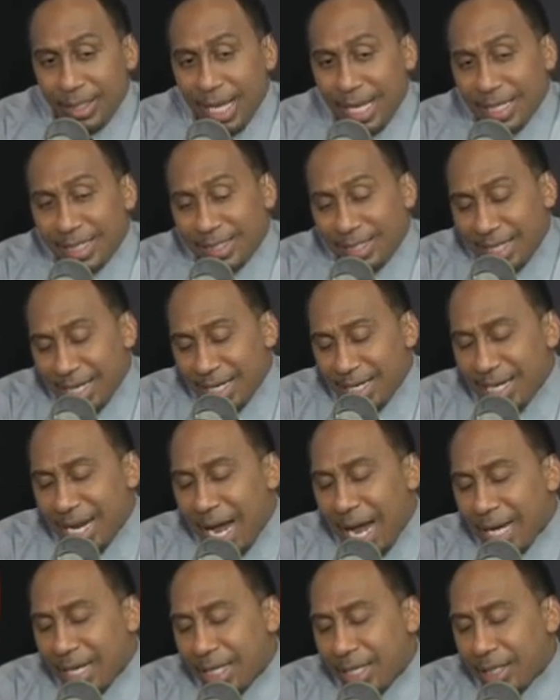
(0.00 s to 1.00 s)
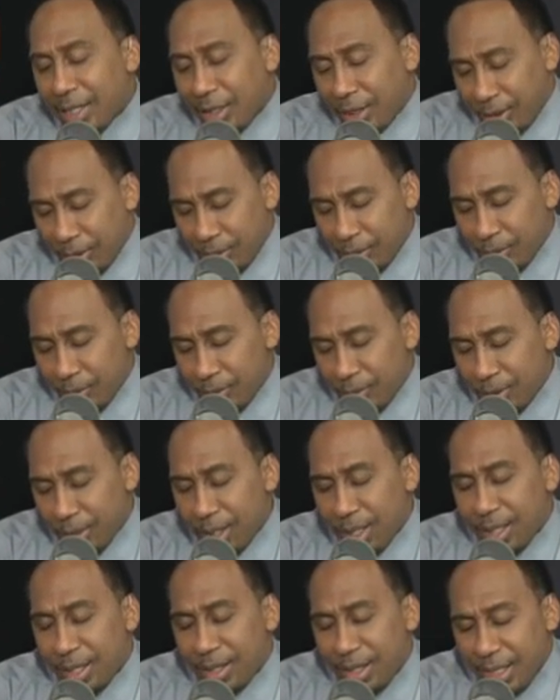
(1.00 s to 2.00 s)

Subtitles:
that did not include